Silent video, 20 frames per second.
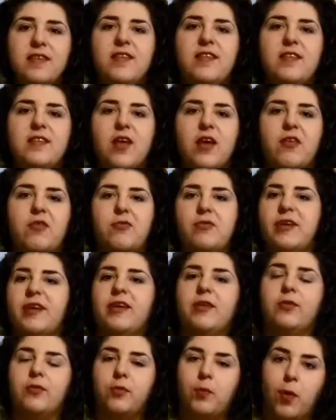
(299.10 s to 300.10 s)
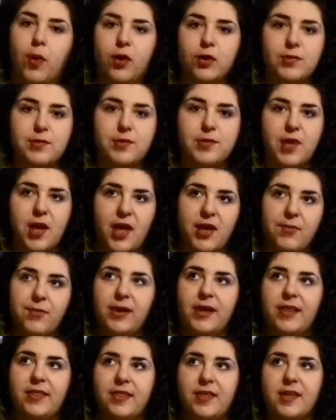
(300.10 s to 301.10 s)
this is a really good watch. I
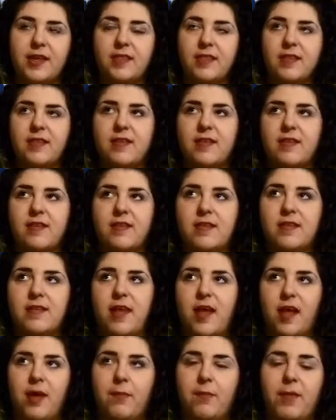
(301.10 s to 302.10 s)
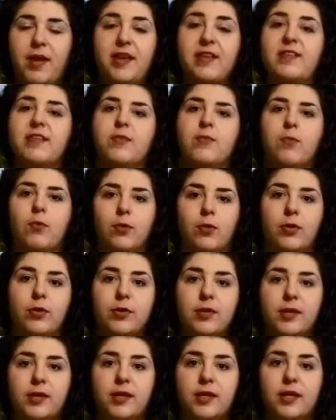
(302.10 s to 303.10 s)
really think this is amazing
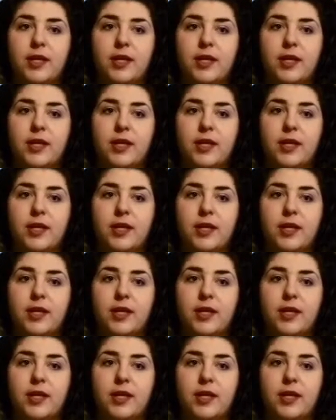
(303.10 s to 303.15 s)
work.